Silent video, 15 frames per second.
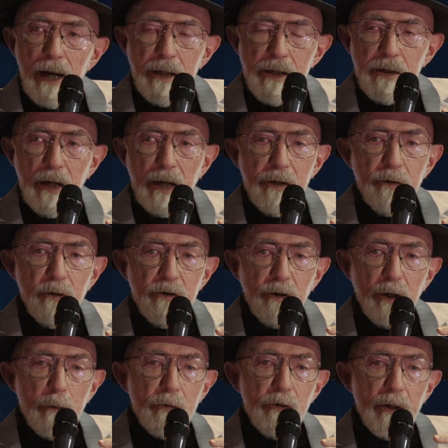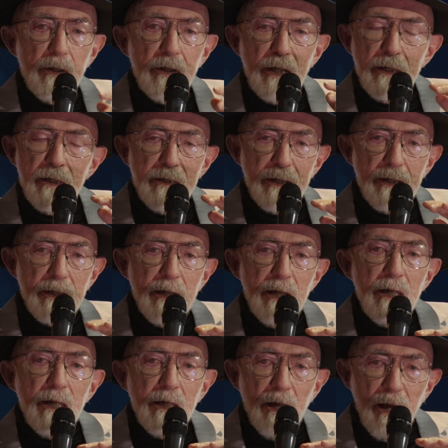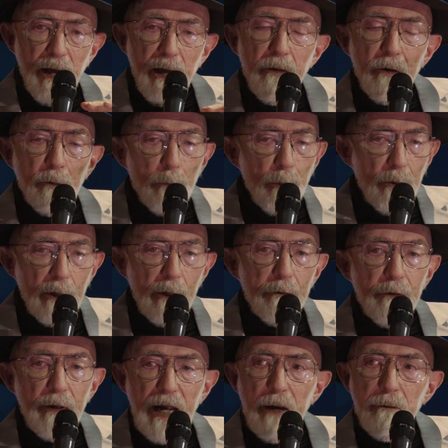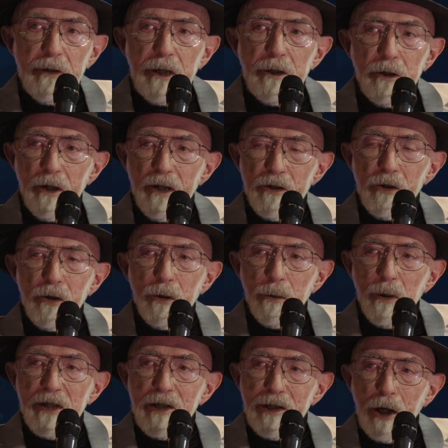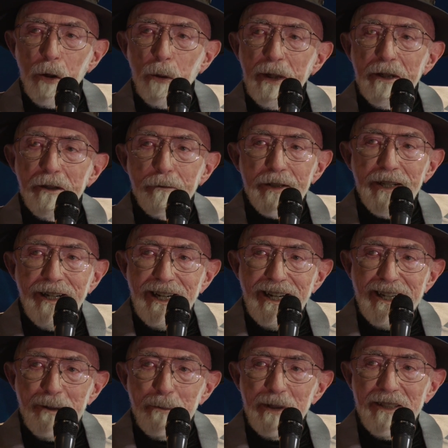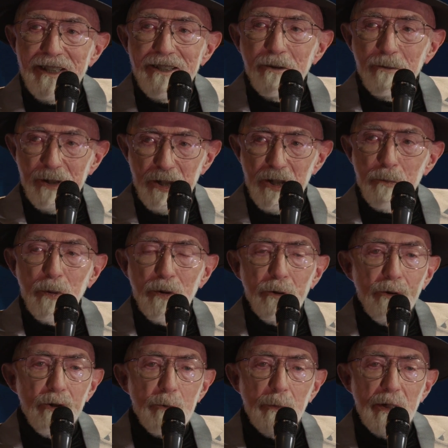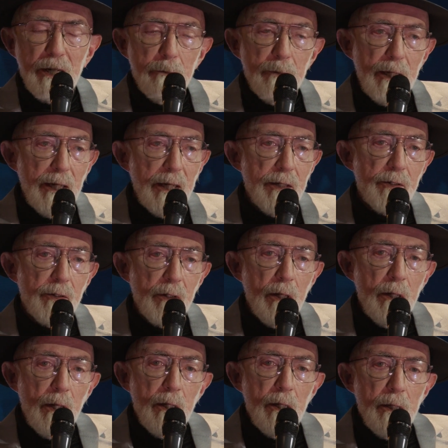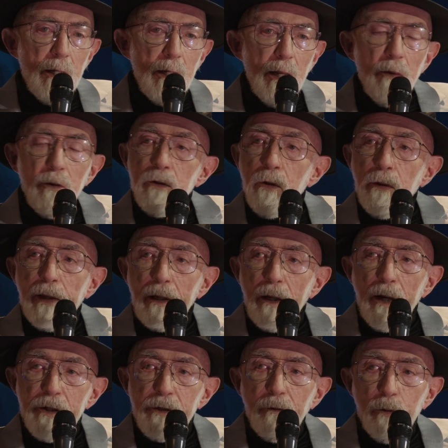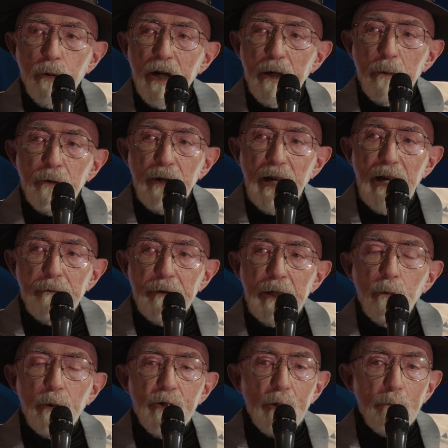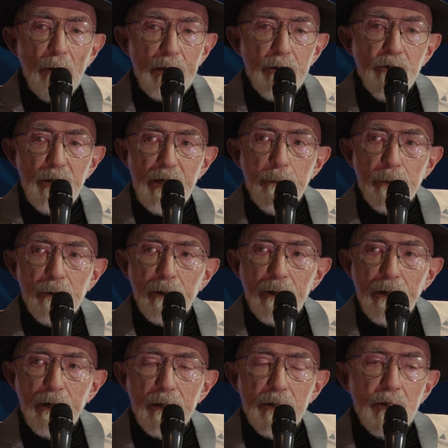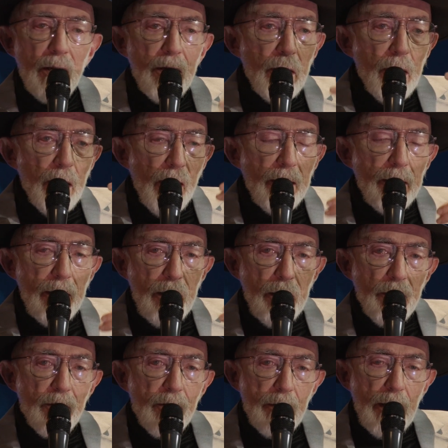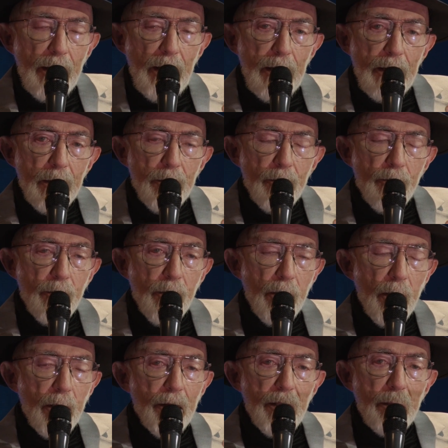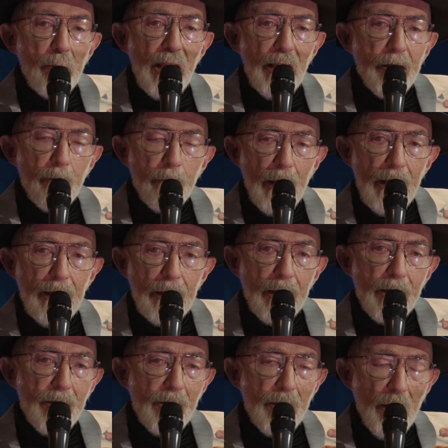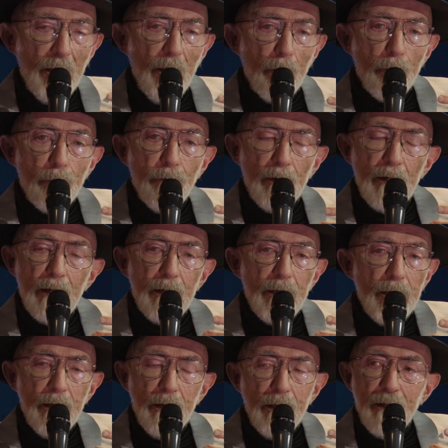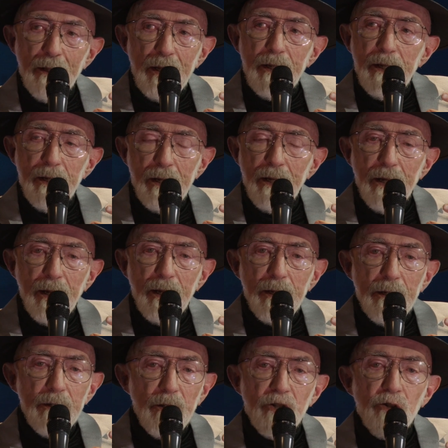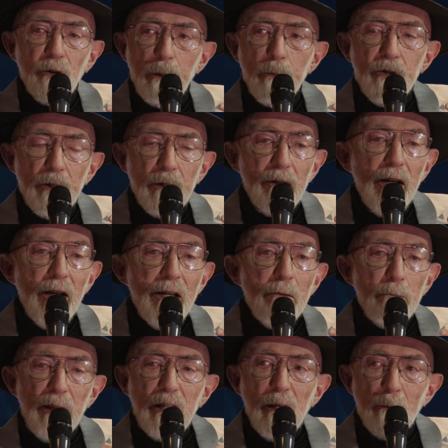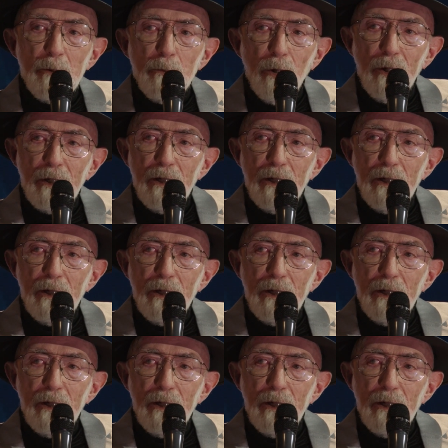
Einstein's description that the pull of gravity is due to a slowing of time, which is produced by mass, to the laws of quantum gravity, which are much deeper laws. At each stage, the mathematics of the description becomes more